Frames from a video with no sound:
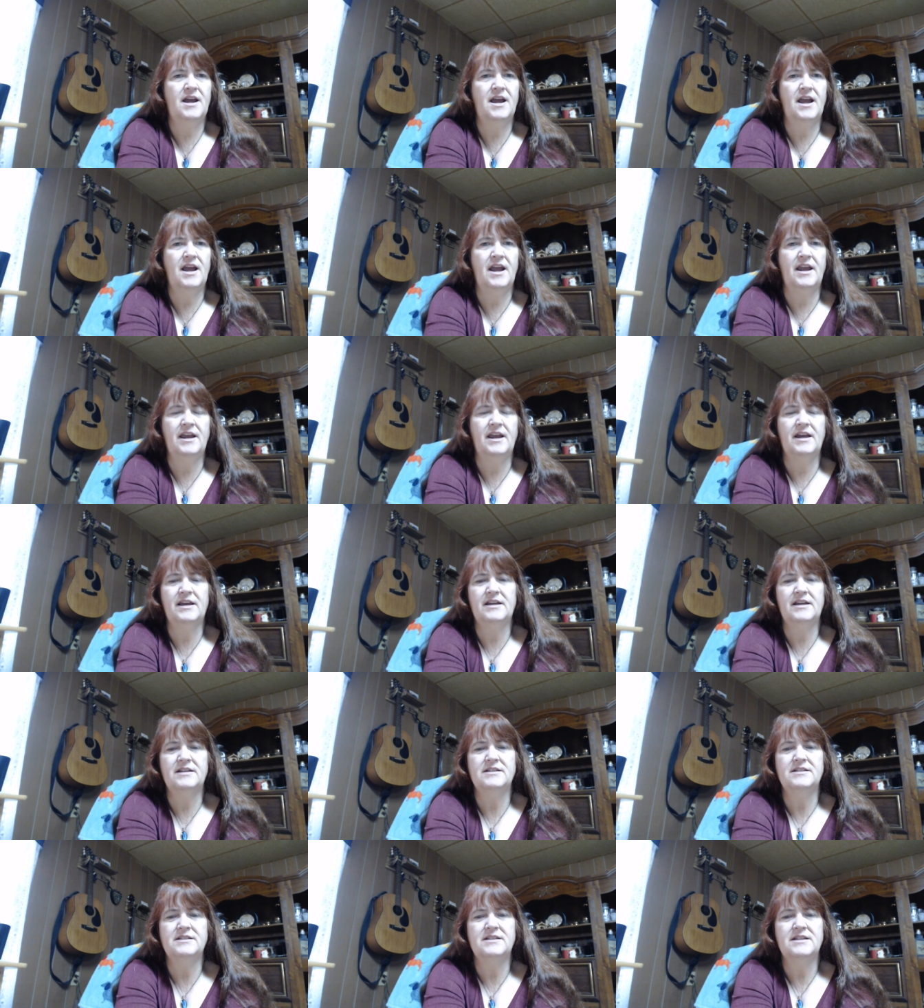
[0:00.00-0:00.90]

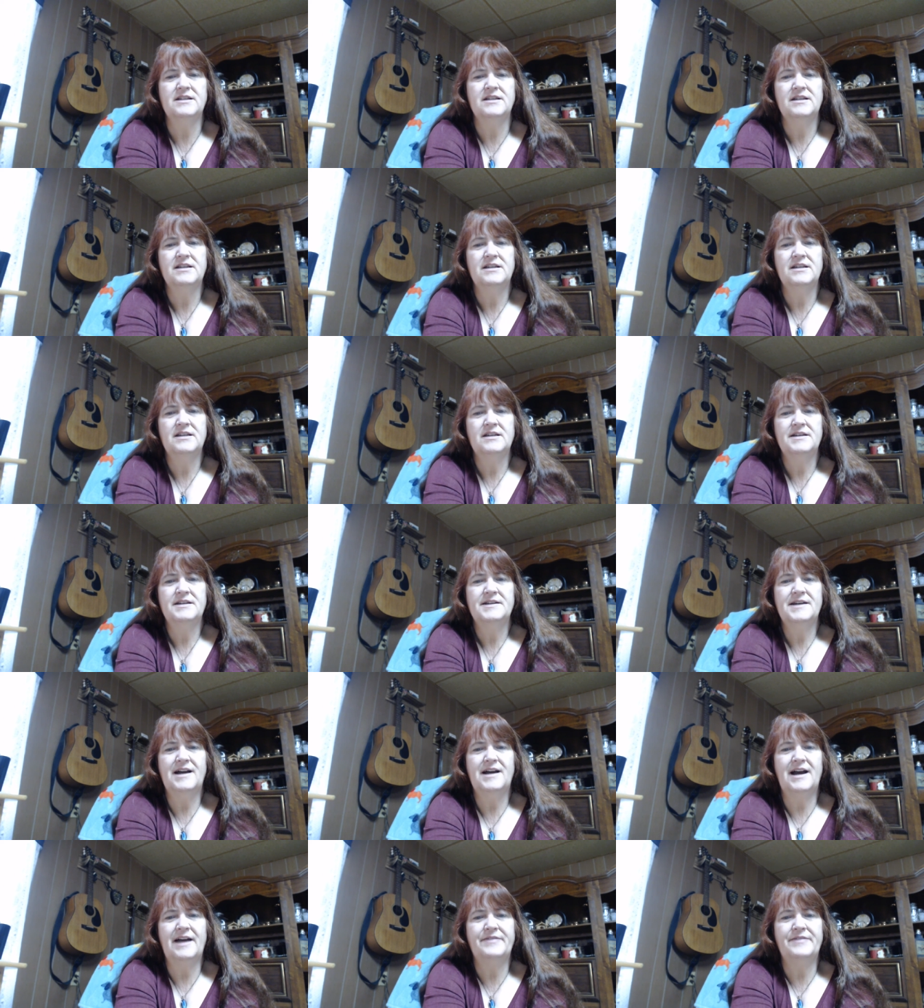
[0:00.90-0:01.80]
and
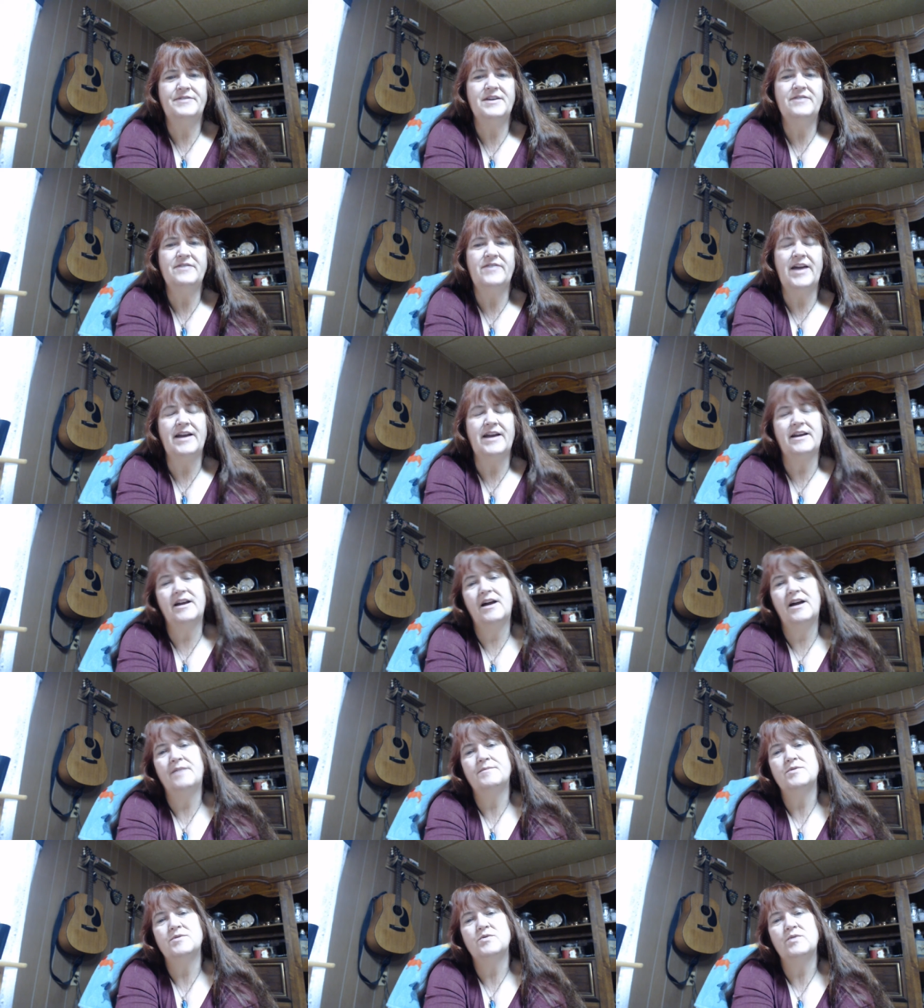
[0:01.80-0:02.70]
I think that
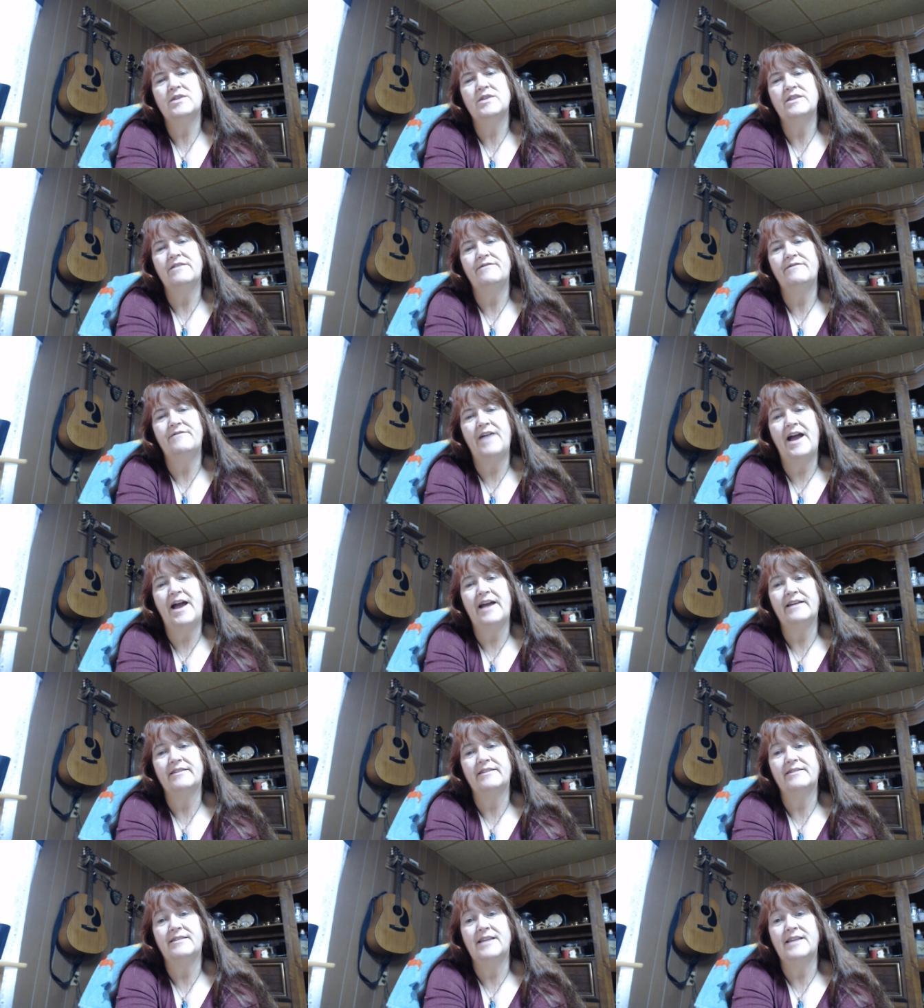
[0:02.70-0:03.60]
comes with the fact
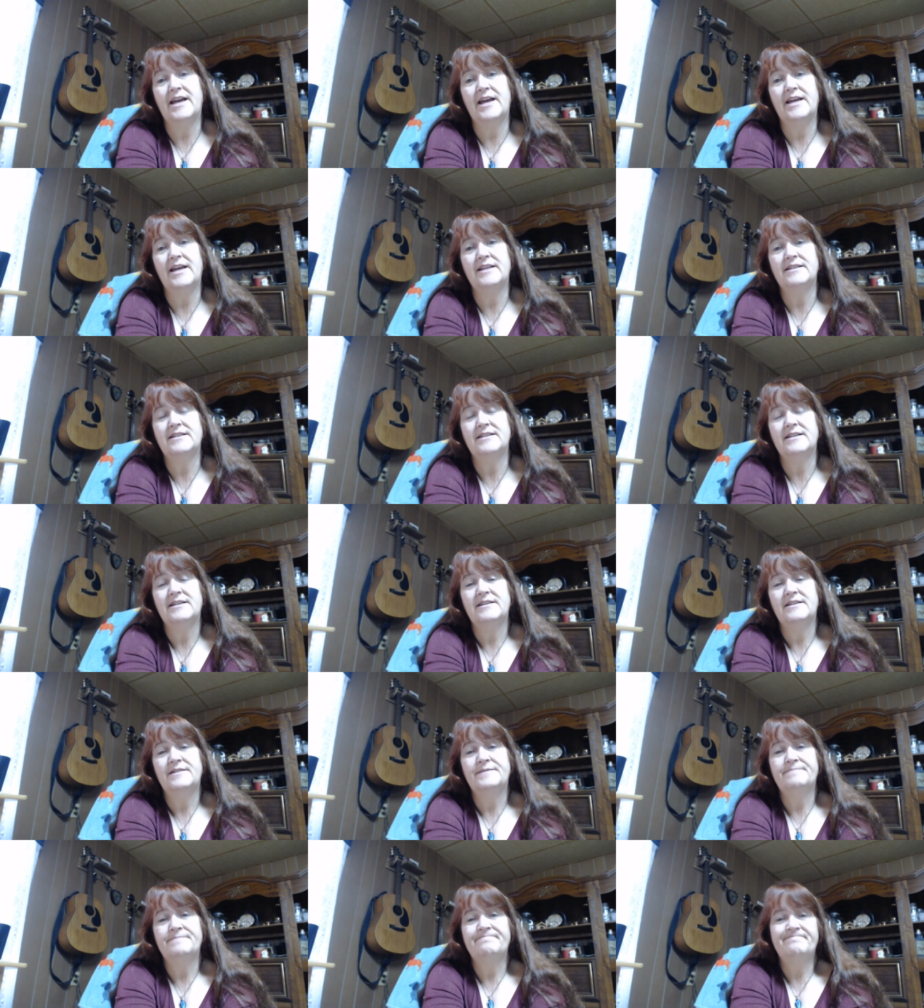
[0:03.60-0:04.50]
that
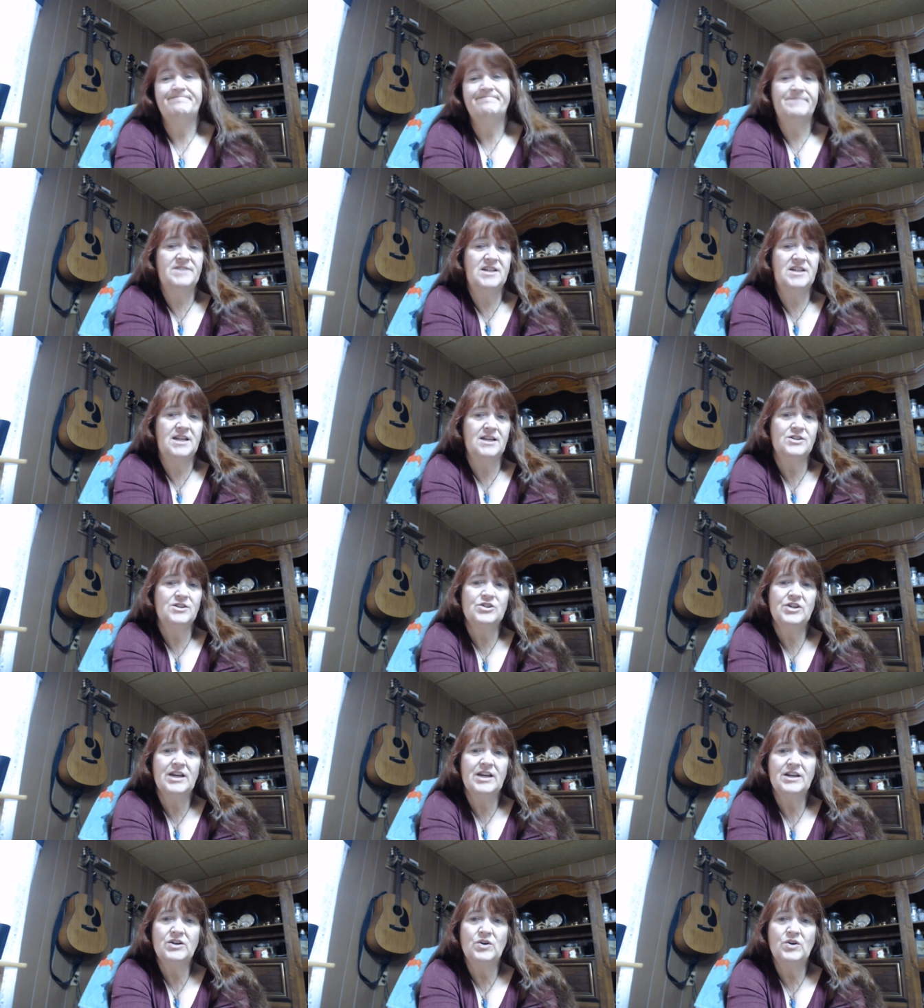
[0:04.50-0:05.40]
the kids are
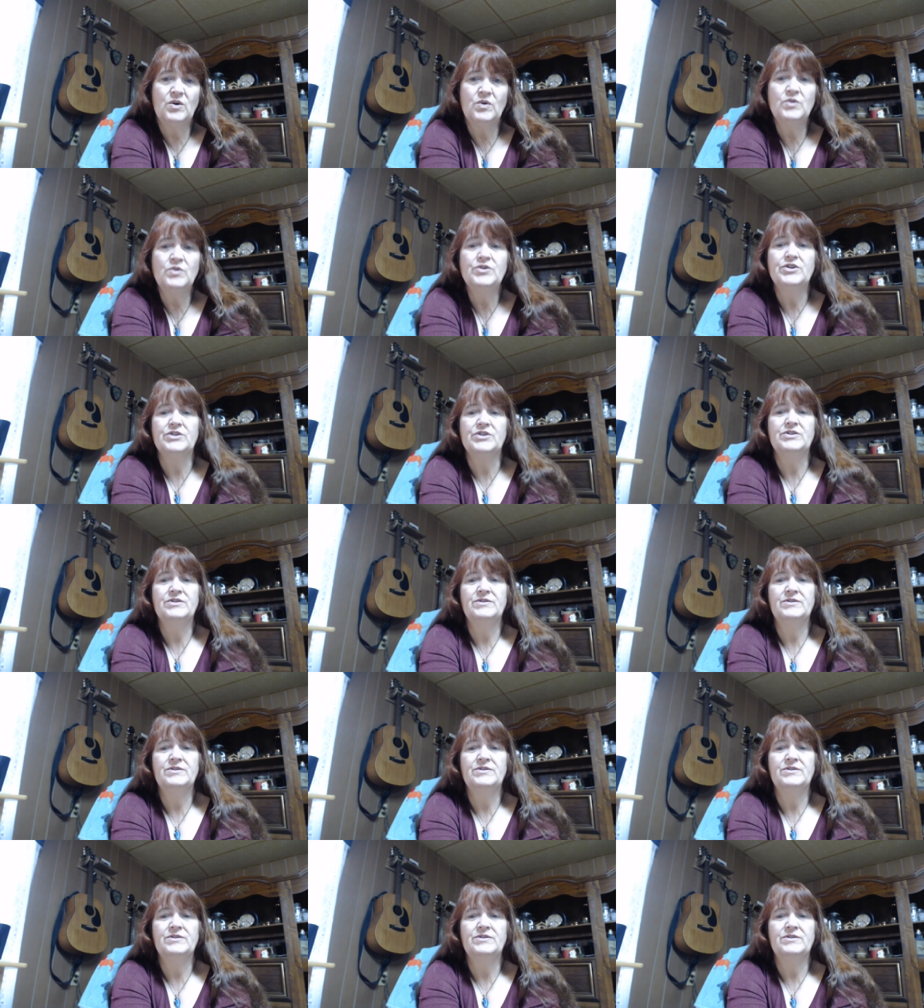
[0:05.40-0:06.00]
getting older.